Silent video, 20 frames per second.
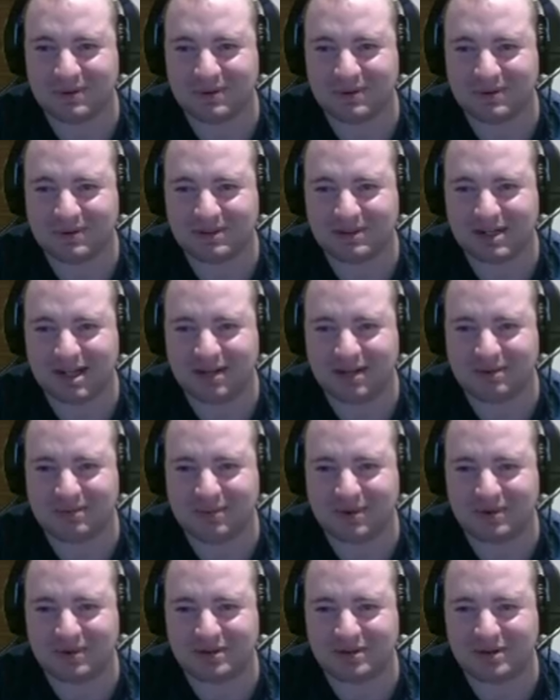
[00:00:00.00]
you stand
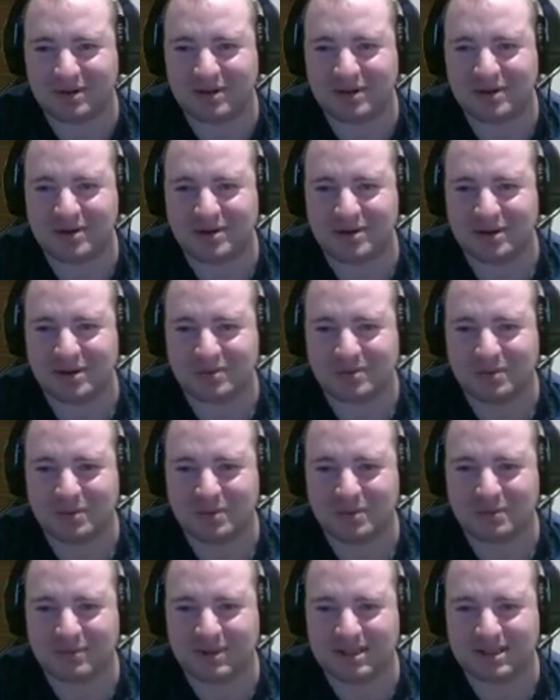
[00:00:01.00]
much
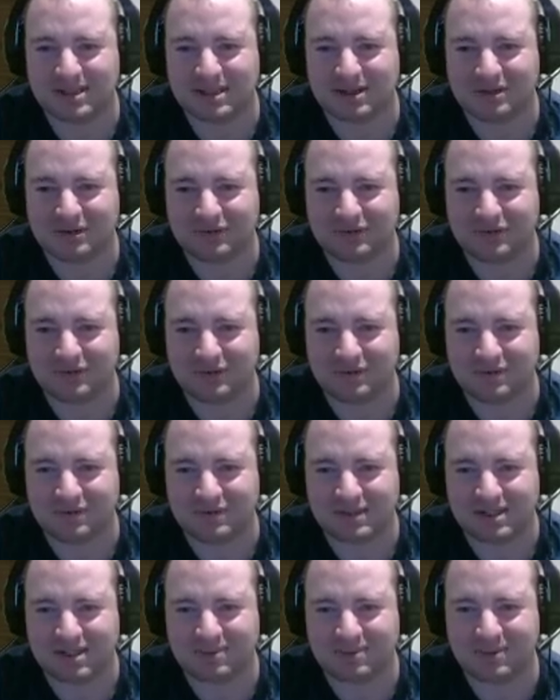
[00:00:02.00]
more risk of
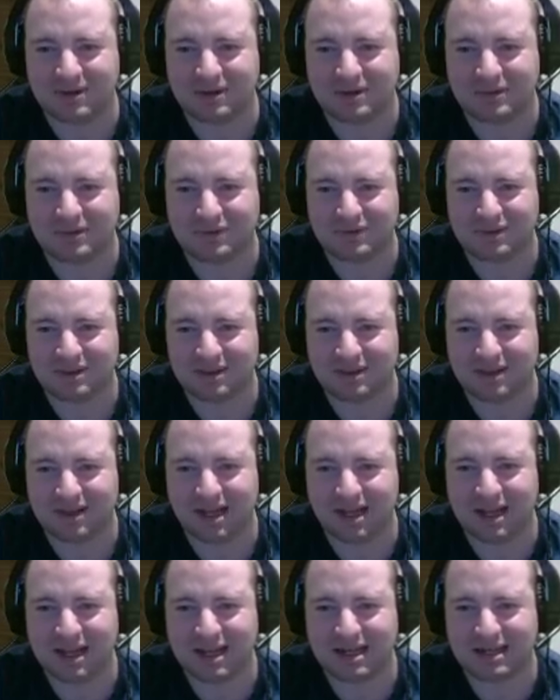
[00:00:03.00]
slipping off and
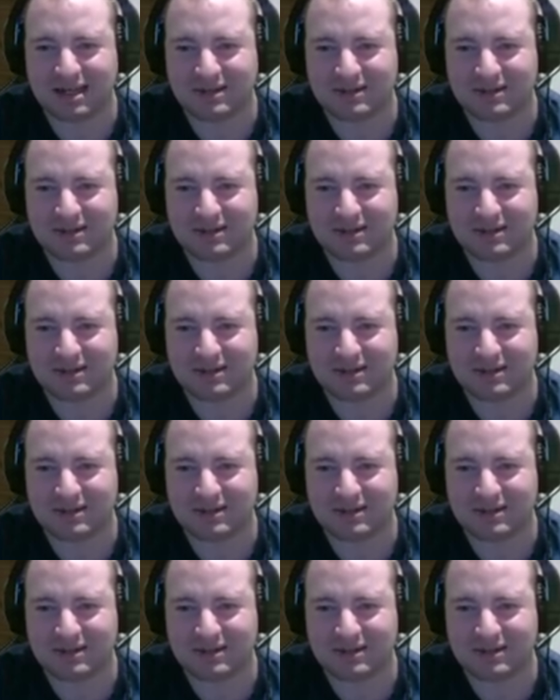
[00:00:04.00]
dying.